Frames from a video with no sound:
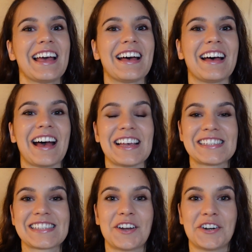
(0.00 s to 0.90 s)
I
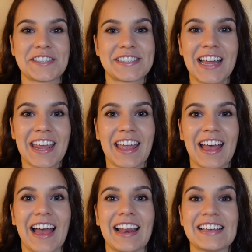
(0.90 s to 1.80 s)
start studying,
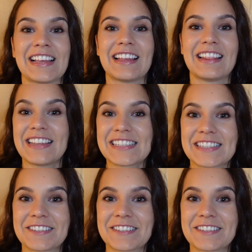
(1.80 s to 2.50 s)
I listen